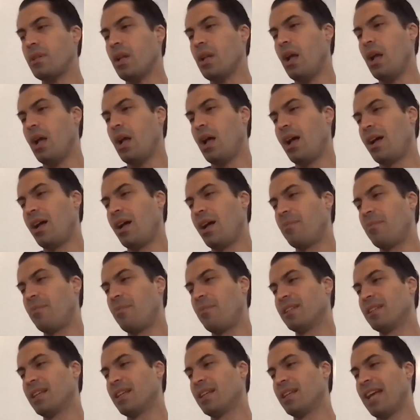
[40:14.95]

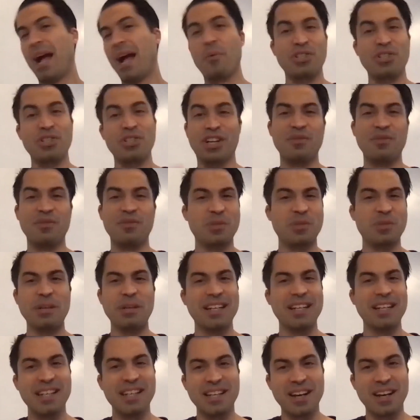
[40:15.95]
I wish I could have
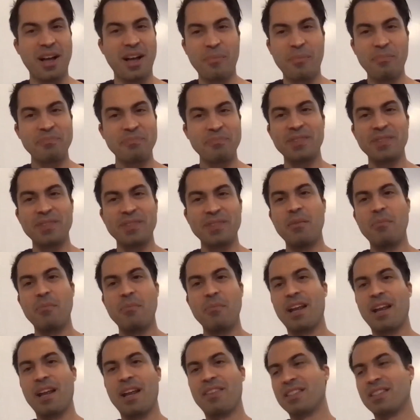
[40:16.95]
speeded it up,
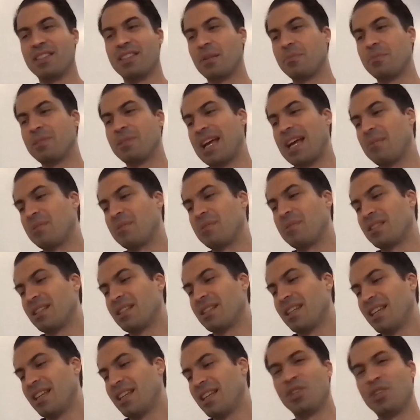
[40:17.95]
but I think sometimes
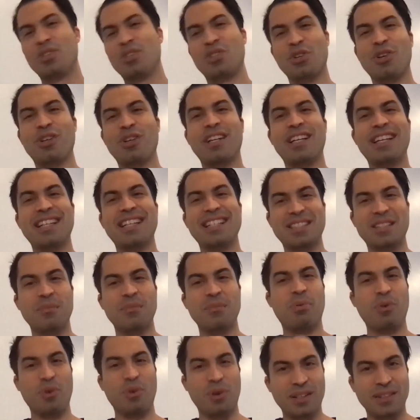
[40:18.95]
the journey is the
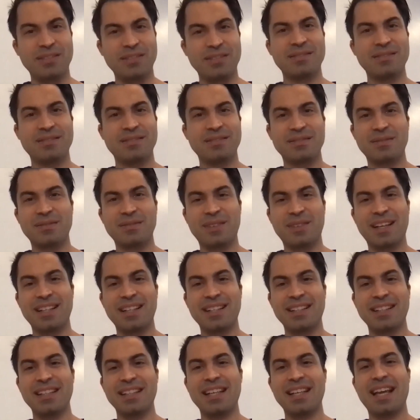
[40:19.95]
point, right?
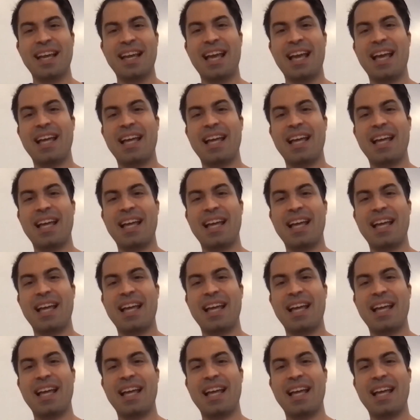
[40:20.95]
And